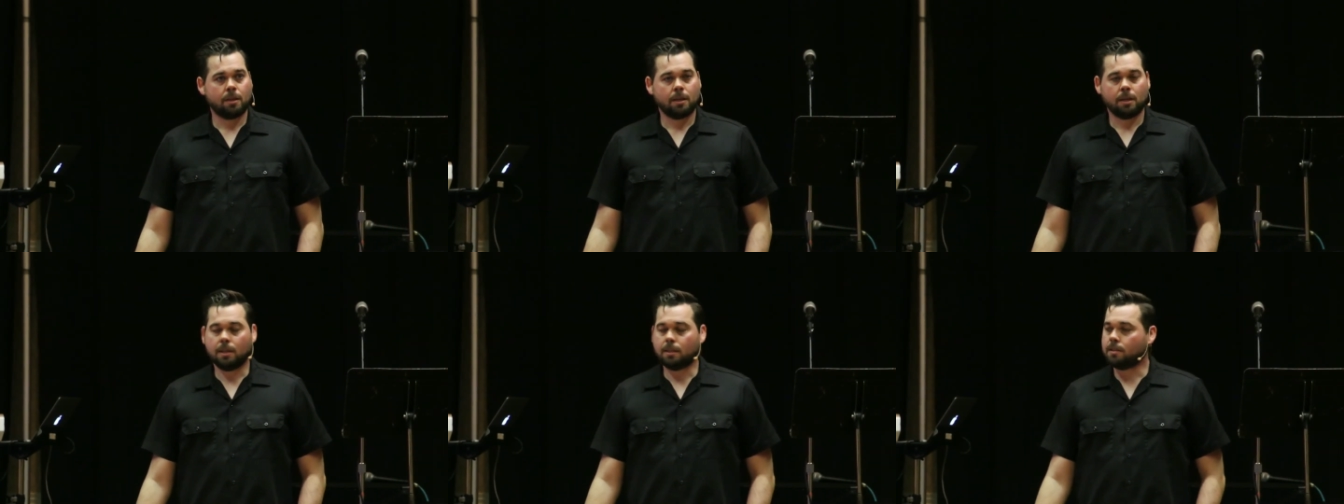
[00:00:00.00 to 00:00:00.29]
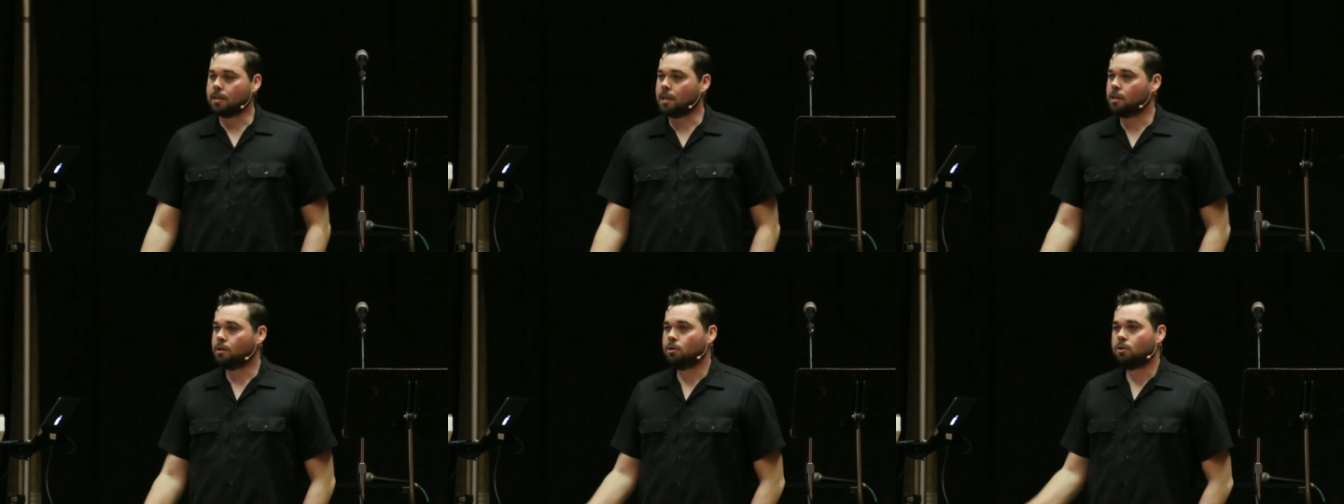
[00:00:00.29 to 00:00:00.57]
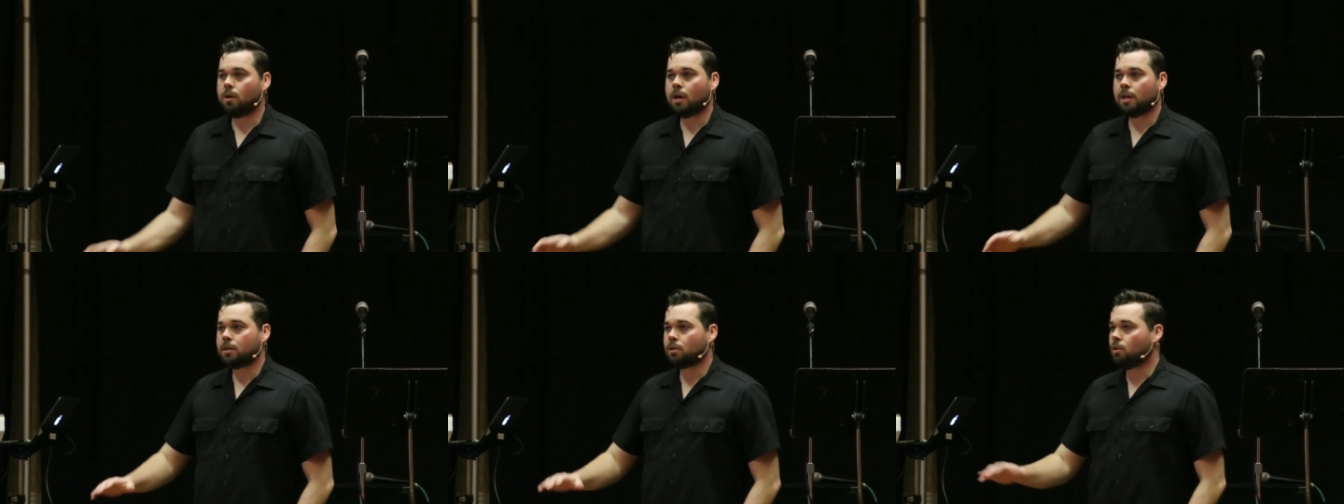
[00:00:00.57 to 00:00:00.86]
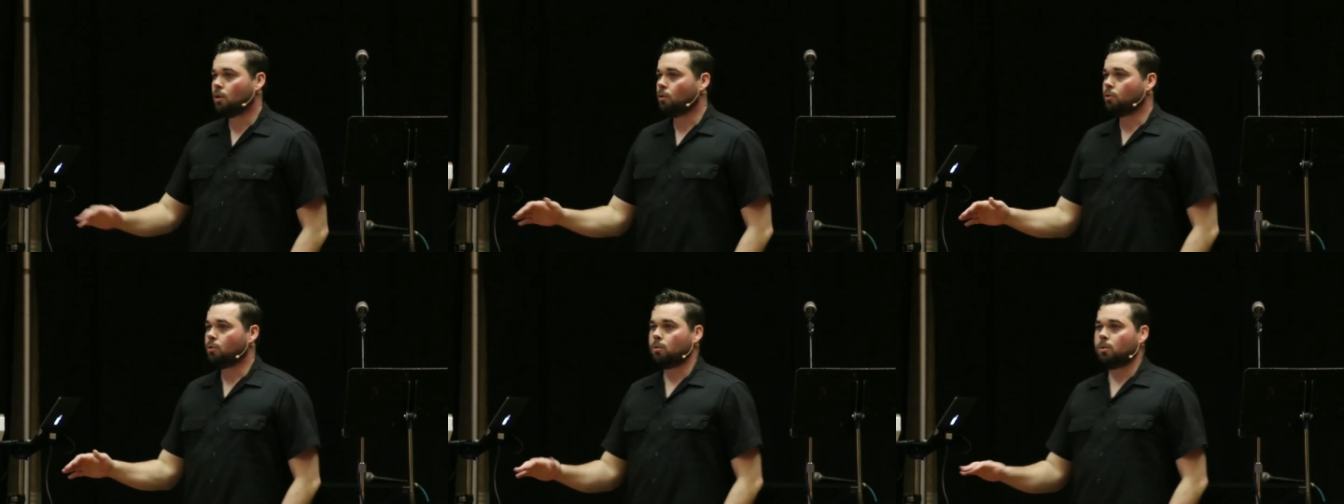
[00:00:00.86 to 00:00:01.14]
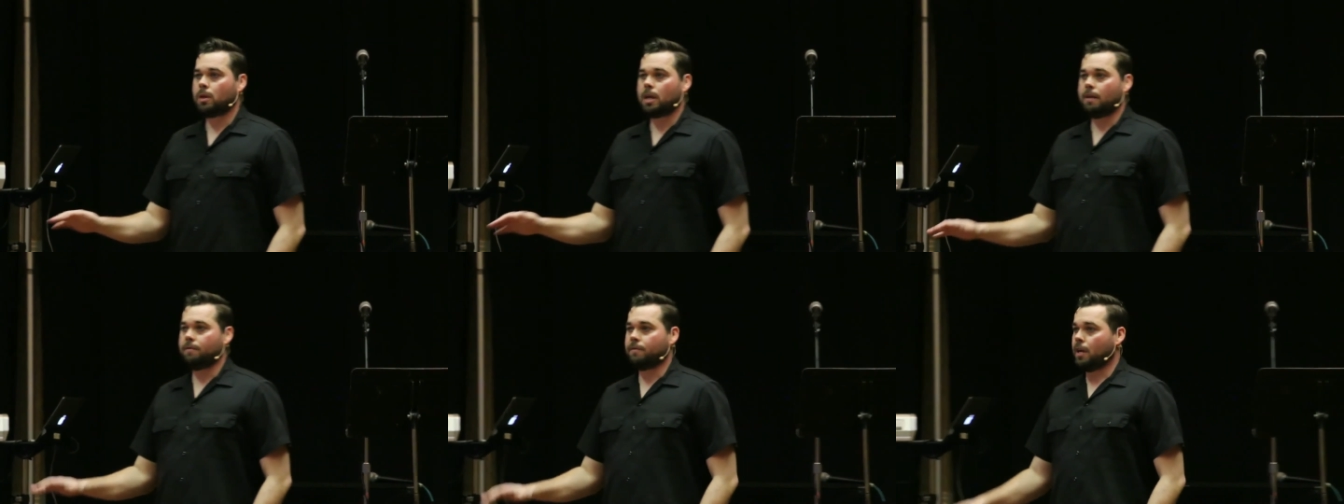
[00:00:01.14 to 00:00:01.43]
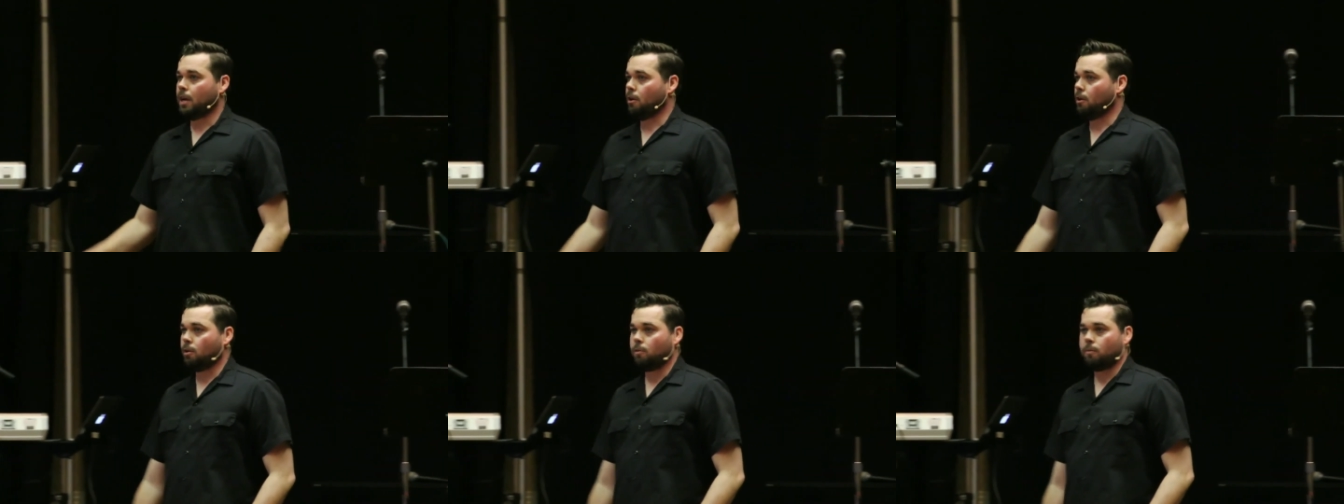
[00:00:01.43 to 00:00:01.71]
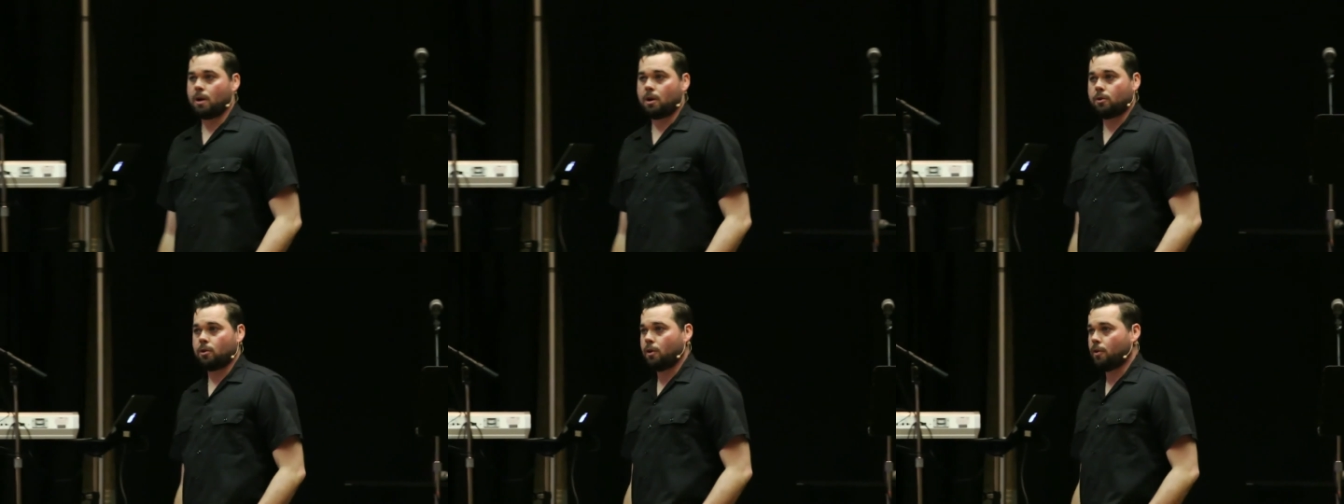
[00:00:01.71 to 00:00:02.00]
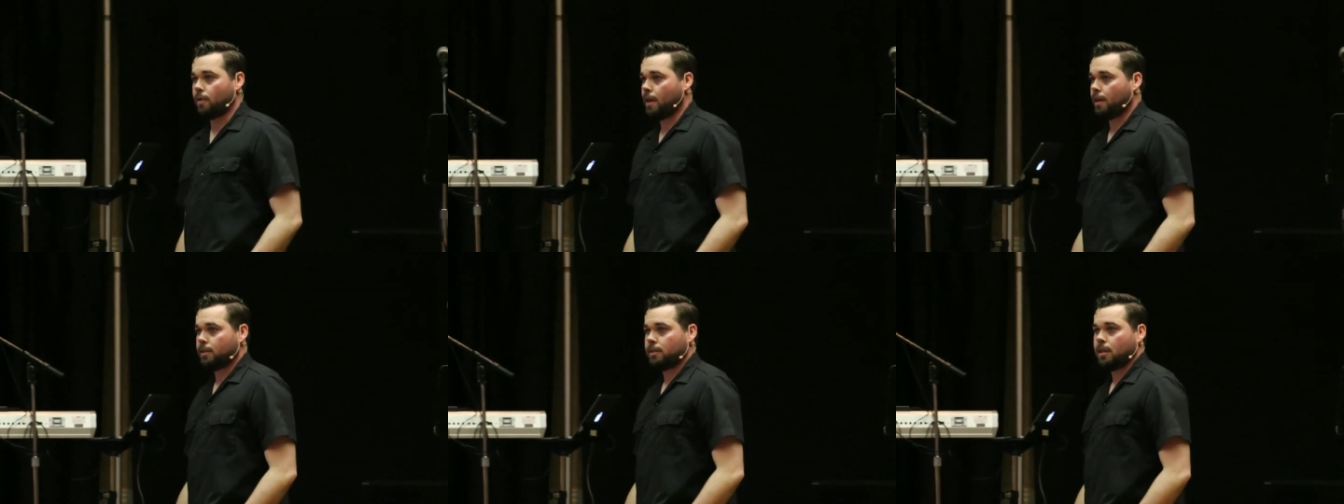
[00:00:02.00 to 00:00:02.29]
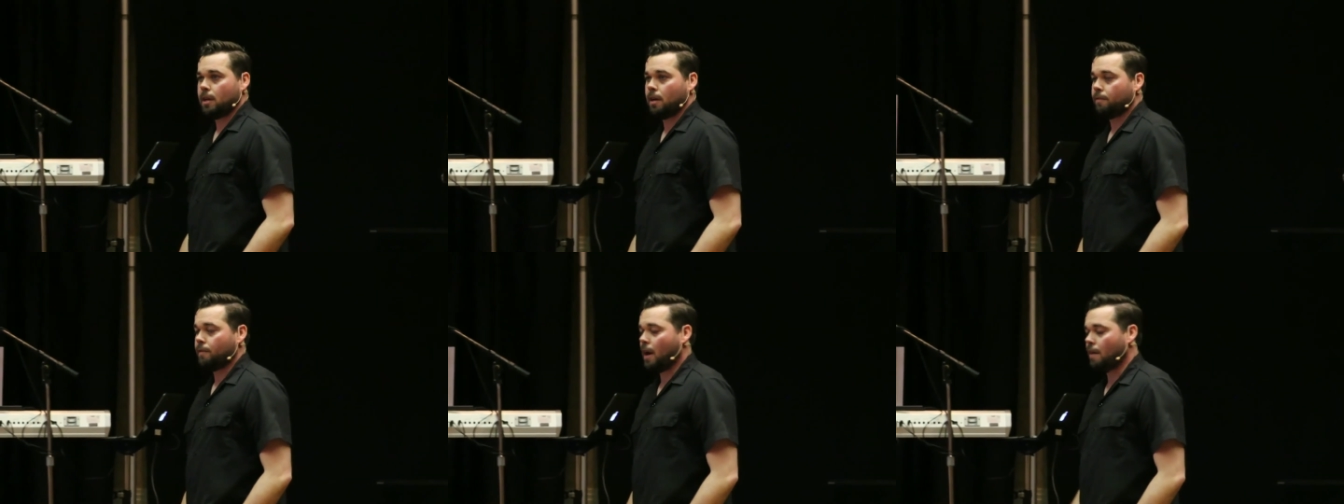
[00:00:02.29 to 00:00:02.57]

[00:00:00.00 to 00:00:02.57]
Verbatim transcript: He said, You don't have to go through life carrying around all that stuff.